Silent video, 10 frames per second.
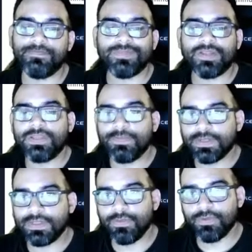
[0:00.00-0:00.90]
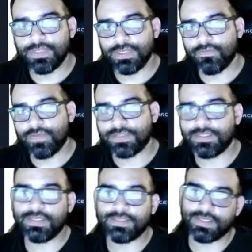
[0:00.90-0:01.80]
Now, typically when you take a vaccine,
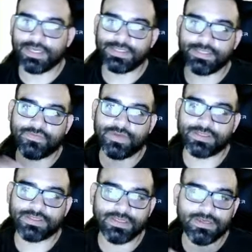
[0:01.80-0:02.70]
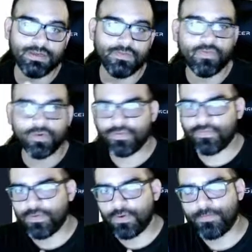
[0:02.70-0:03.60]
let's say I take the vaccine for the
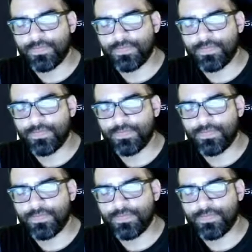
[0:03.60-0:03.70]
flu,